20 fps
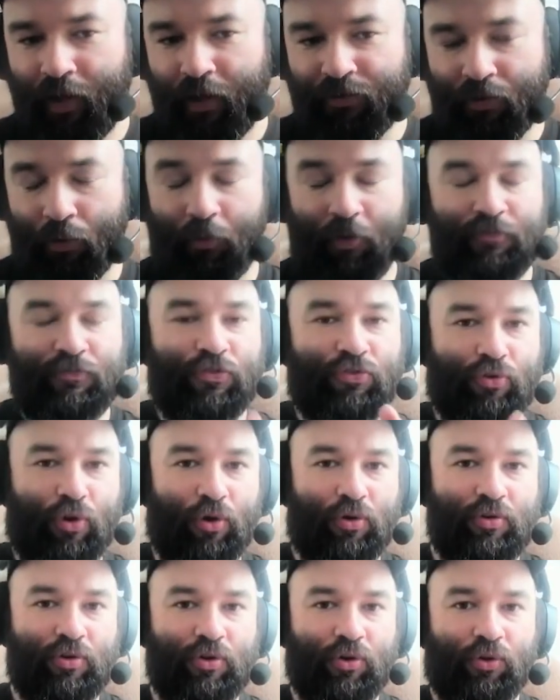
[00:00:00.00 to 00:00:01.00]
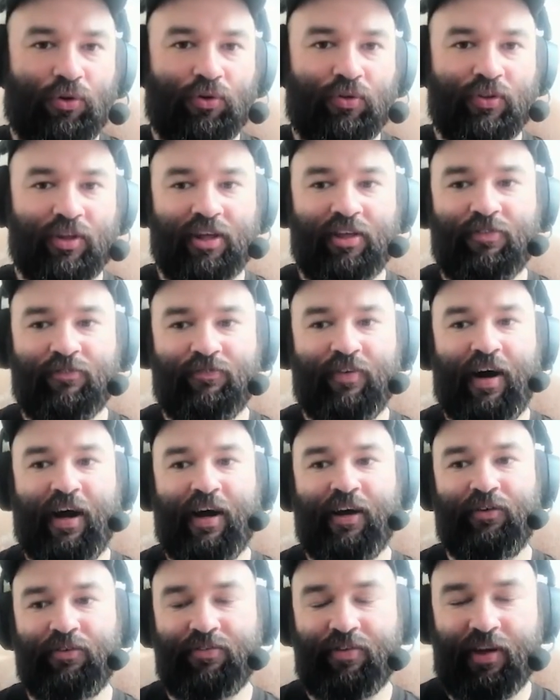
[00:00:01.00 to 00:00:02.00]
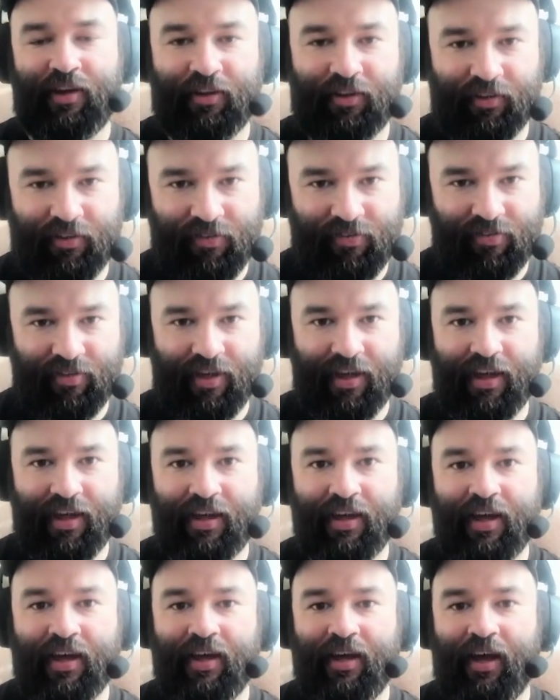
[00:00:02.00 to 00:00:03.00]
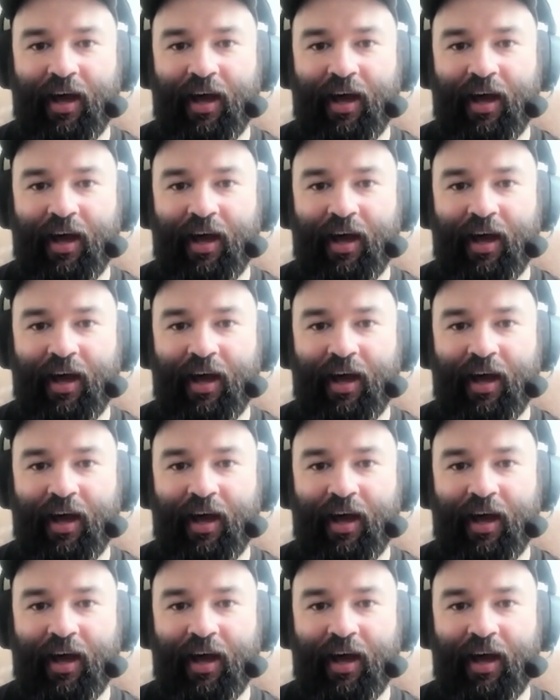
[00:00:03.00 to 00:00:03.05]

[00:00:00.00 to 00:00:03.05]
So we've thrown all these files that you're going to see